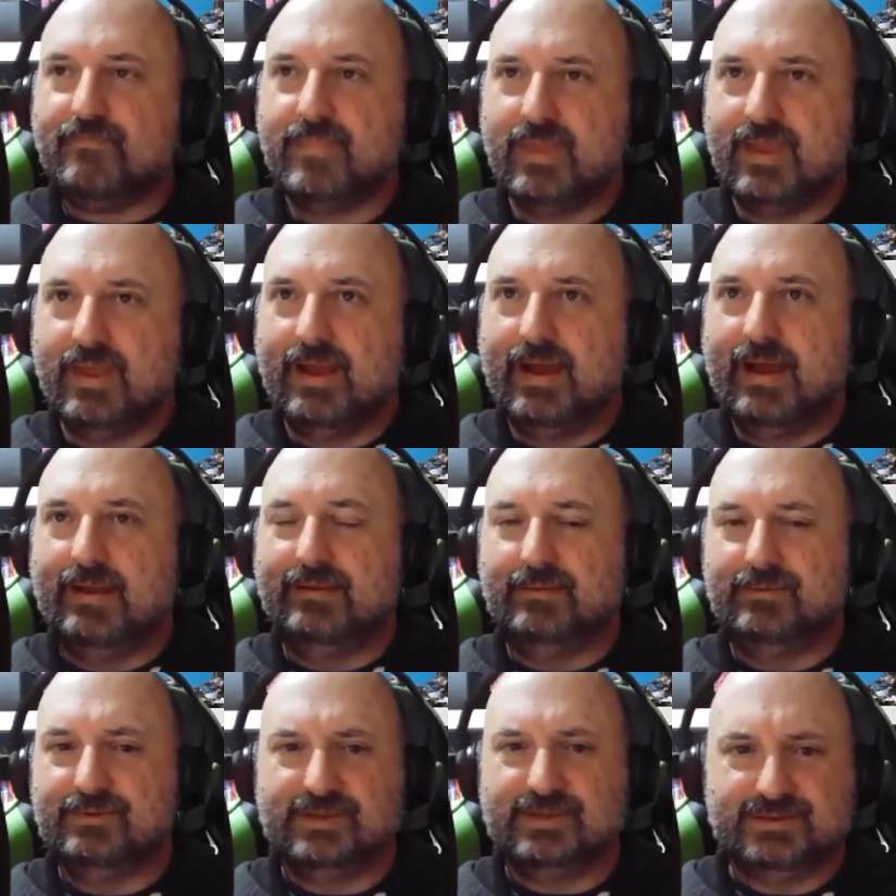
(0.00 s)

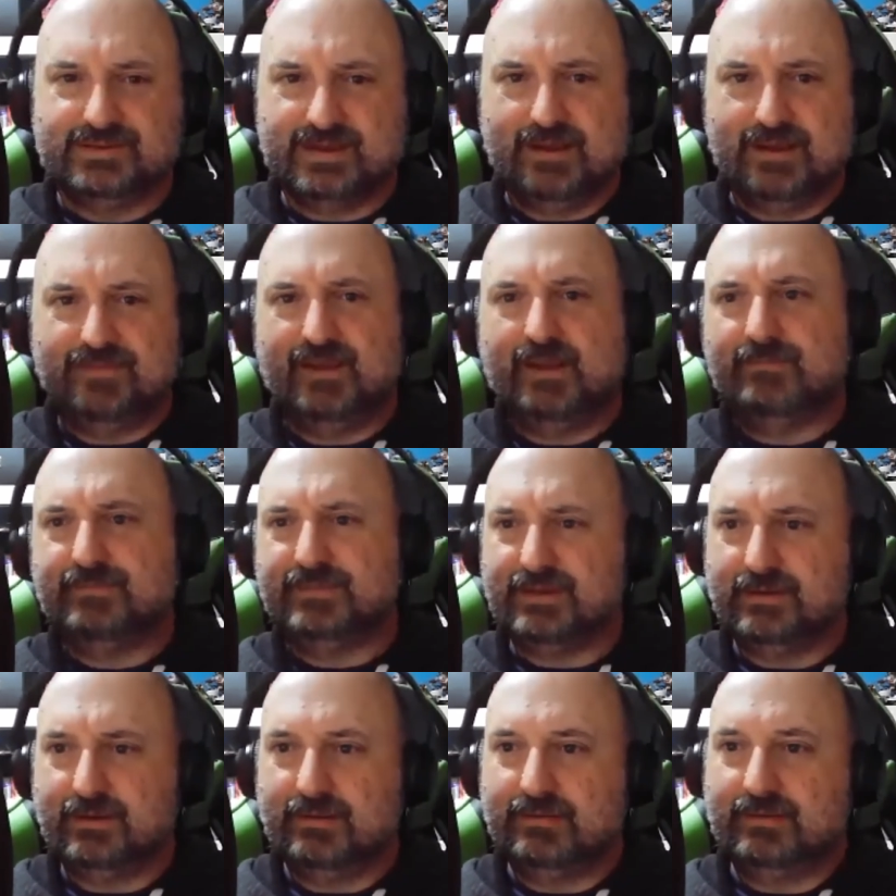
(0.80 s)
and it was in
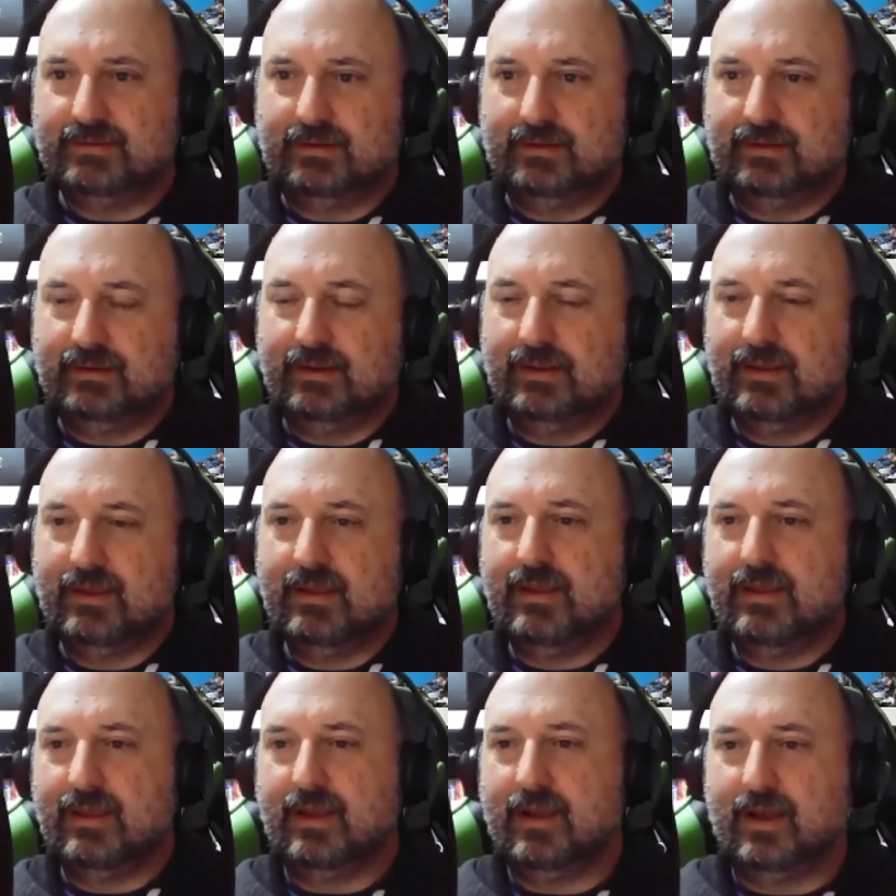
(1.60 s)
Southampton, I think,
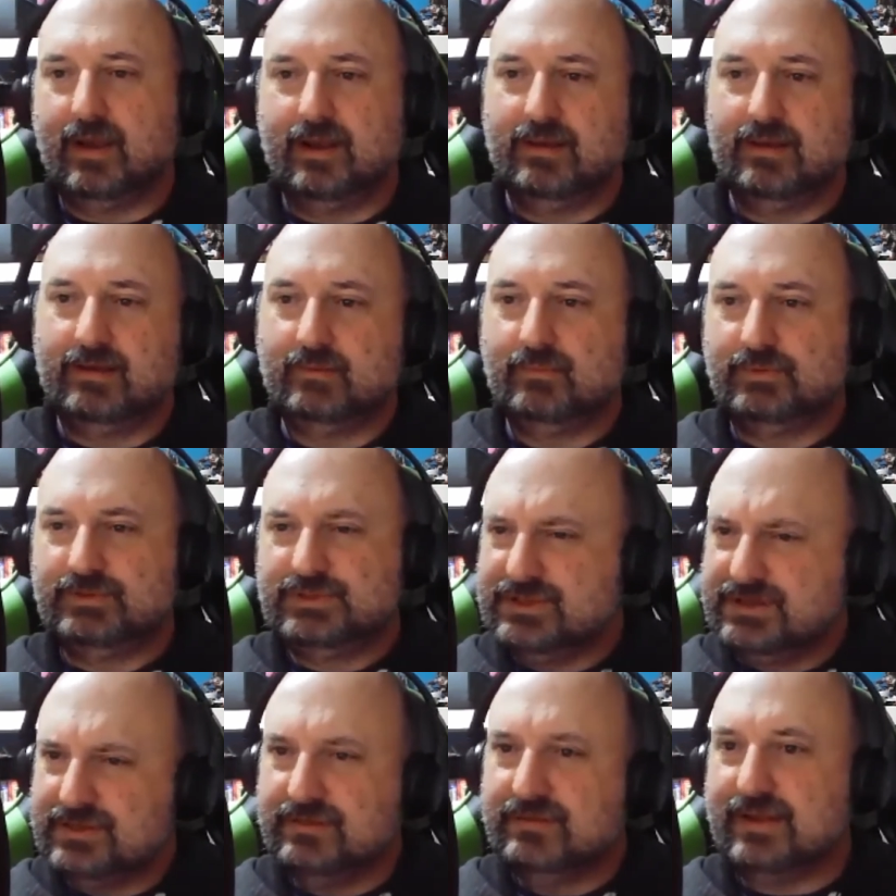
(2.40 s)
and
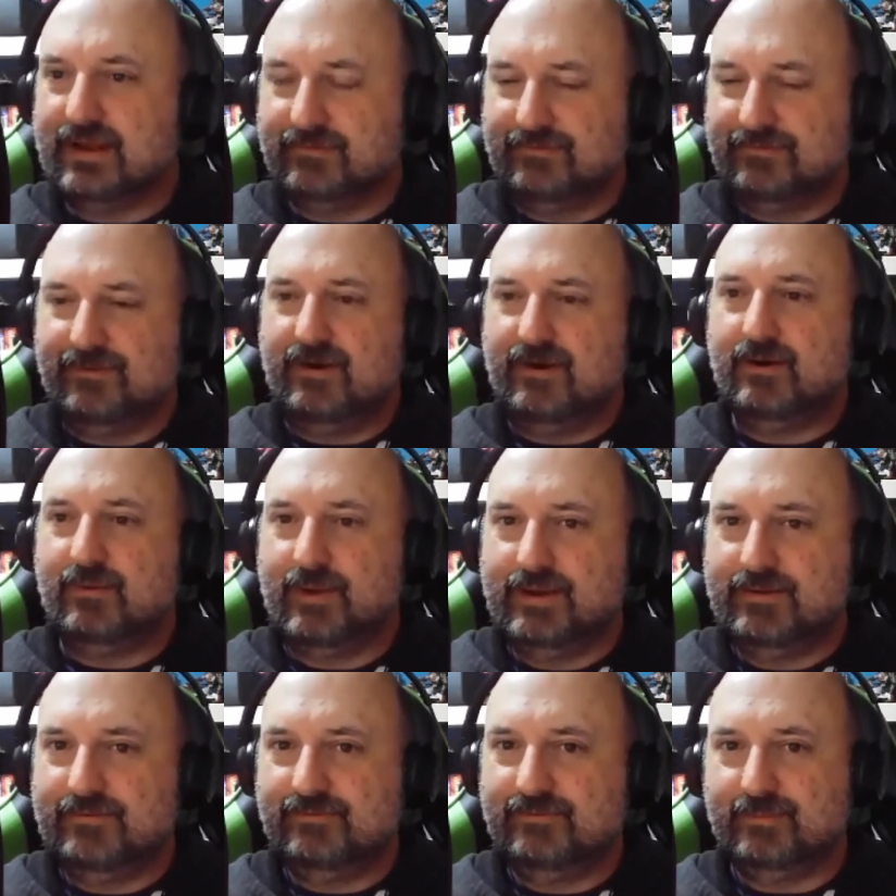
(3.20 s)
which isn't that far
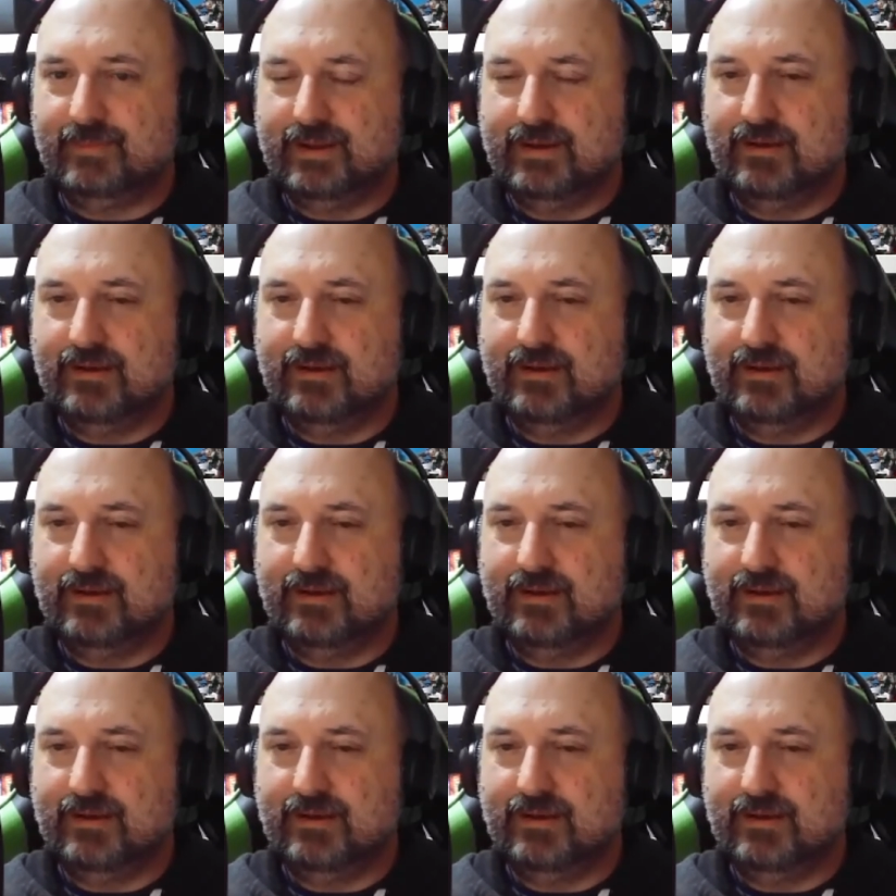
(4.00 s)
away from me.